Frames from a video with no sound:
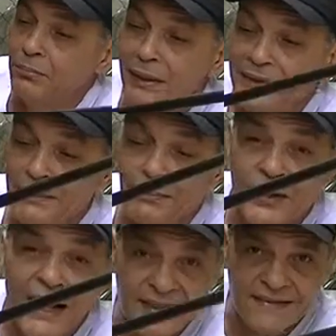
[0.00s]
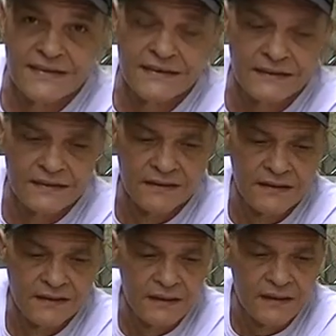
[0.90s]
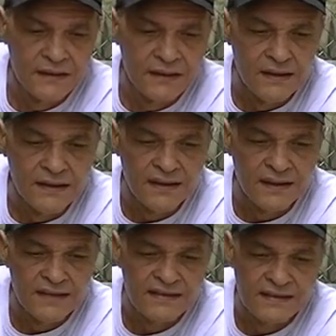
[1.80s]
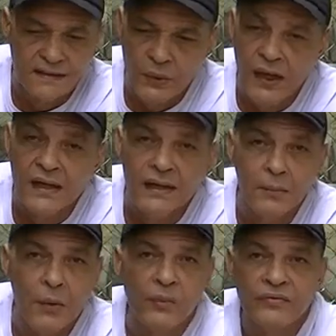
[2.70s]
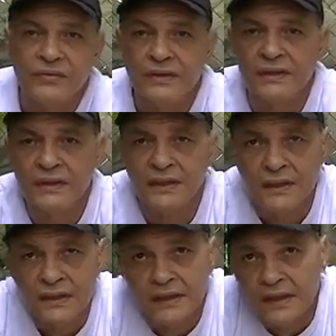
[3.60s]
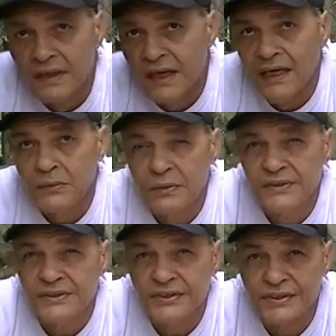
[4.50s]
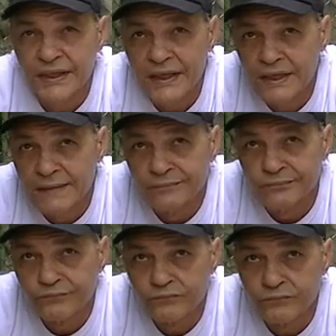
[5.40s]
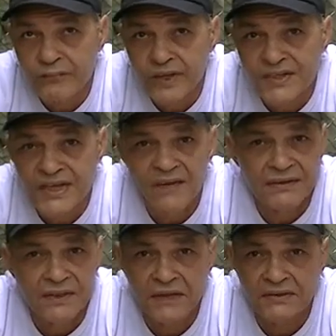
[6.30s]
But the price is well above, I would say, $700